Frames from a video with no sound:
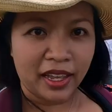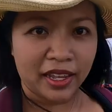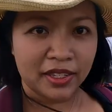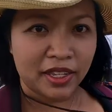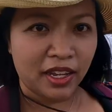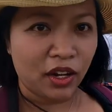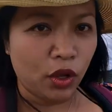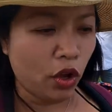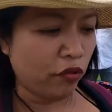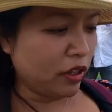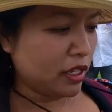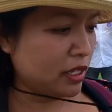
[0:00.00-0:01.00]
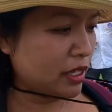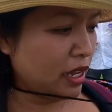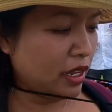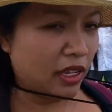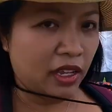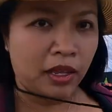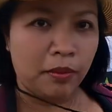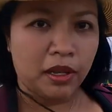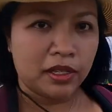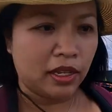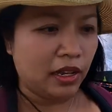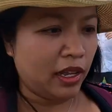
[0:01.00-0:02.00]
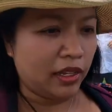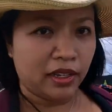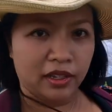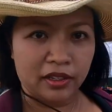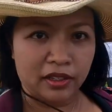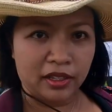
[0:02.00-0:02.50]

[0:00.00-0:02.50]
Guys, take a look at the design. It makes it like a